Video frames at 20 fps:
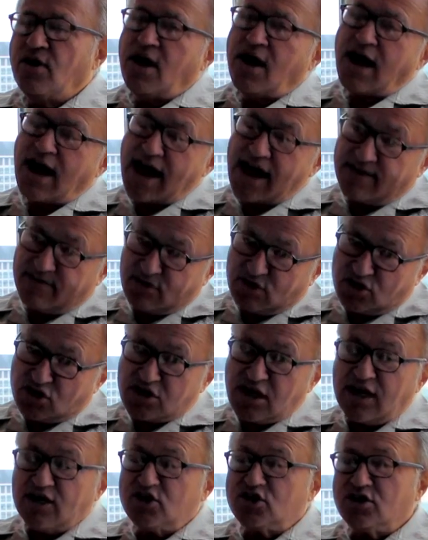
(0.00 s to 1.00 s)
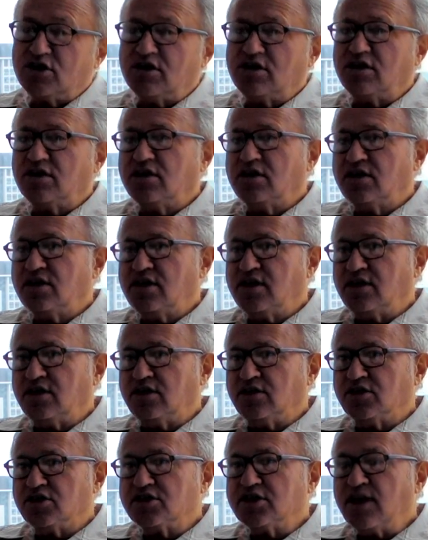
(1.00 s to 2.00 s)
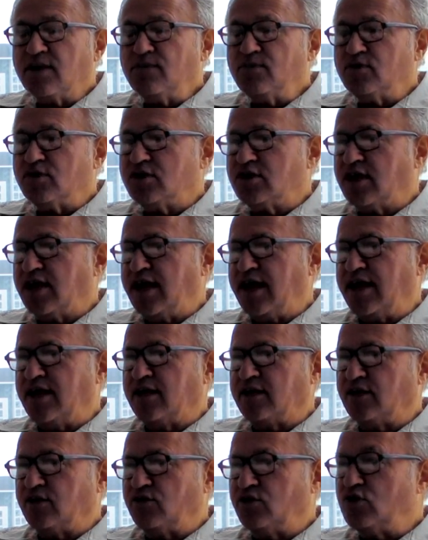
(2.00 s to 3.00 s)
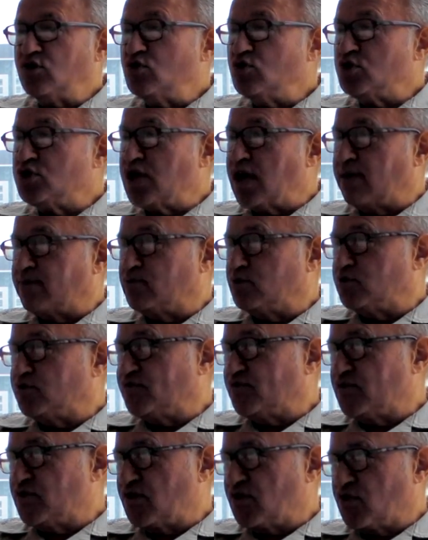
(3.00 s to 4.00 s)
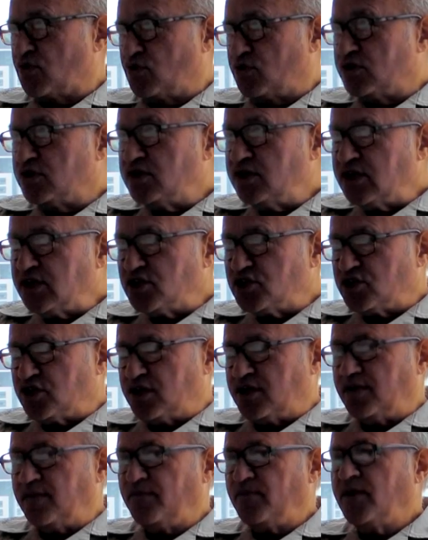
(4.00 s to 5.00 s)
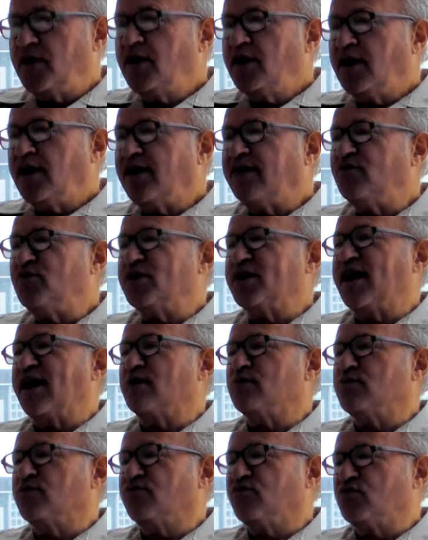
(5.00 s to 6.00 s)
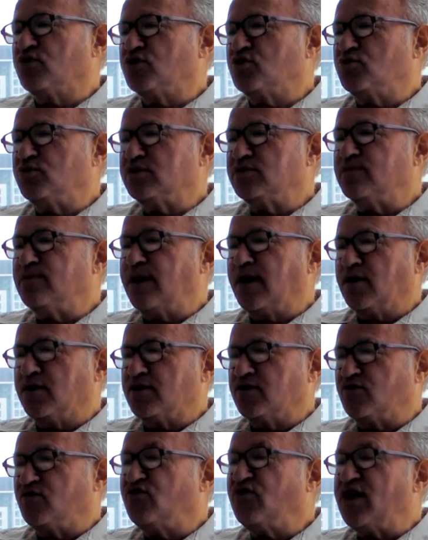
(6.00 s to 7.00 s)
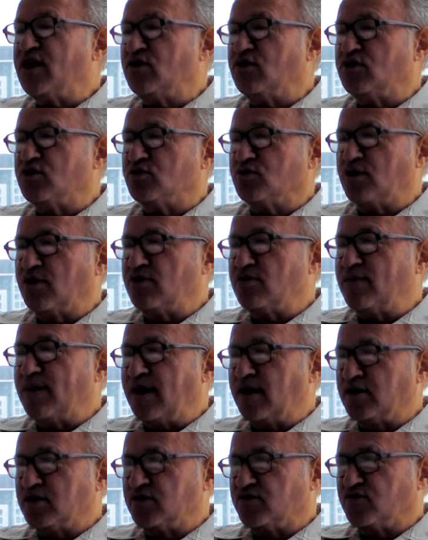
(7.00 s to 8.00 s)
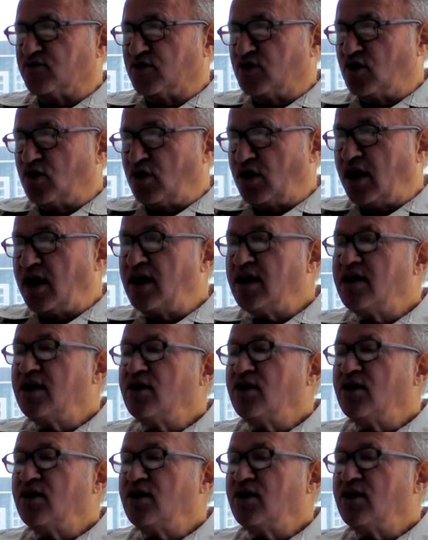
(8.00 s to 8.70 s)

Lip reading: I have a discussion in some detail in the new chapters for the third edition of what I refer to as market failure on the market for law,